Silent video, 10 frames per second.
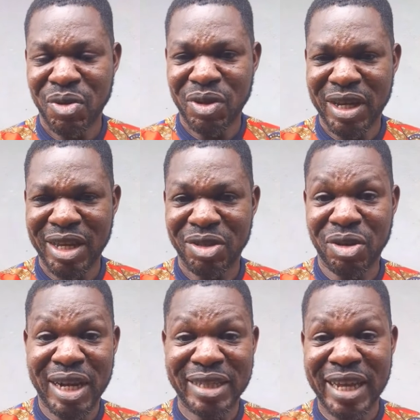Okay,
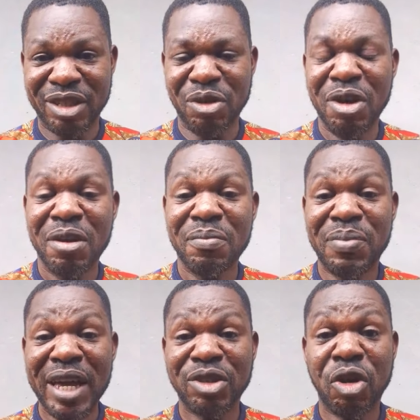so understand it. So
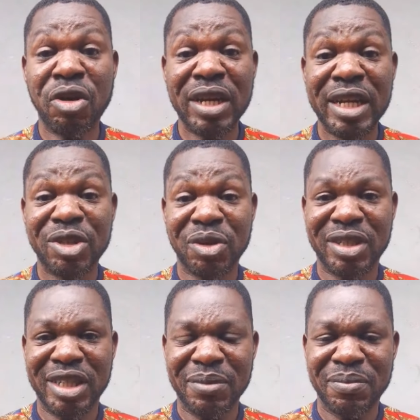based on
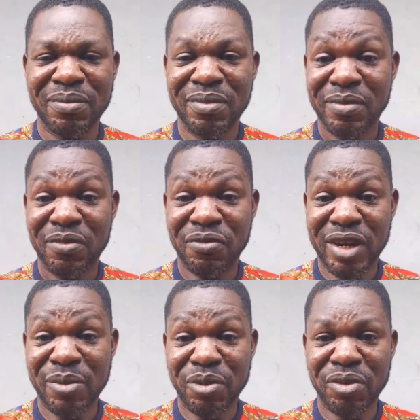relationship,
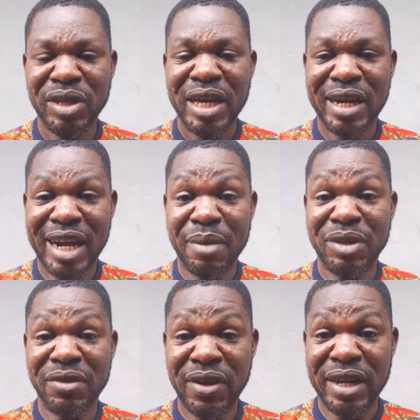variables can
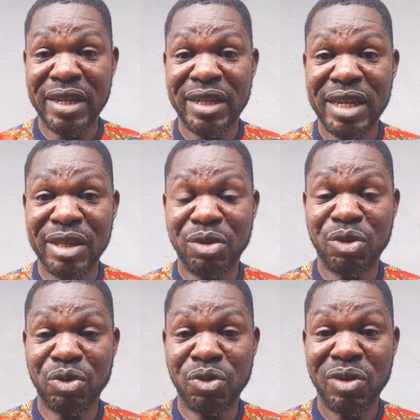be divided
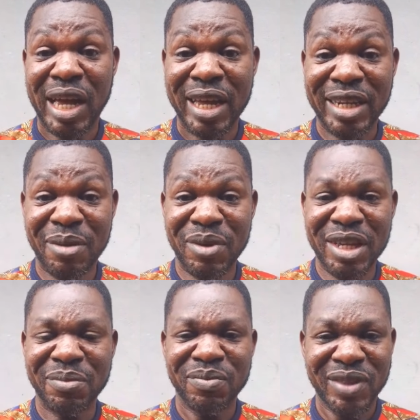into two,
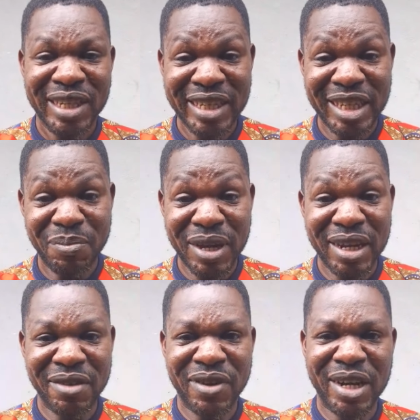namely
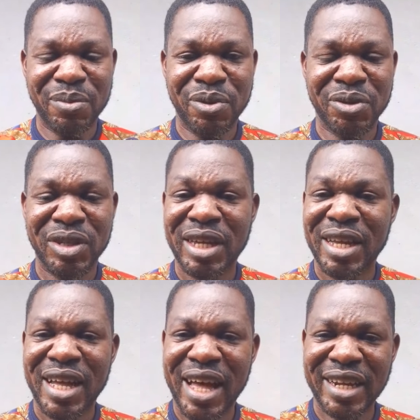independent variables
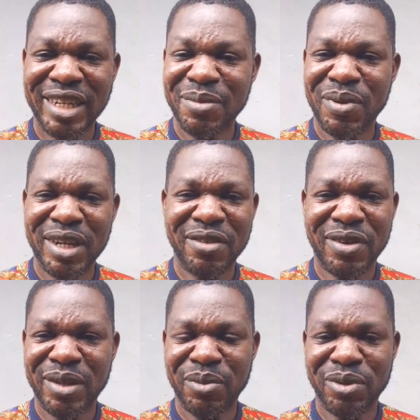and the dependent
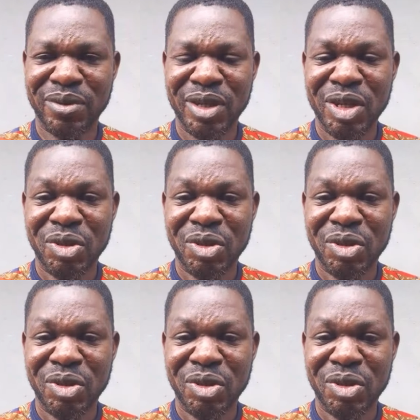variables.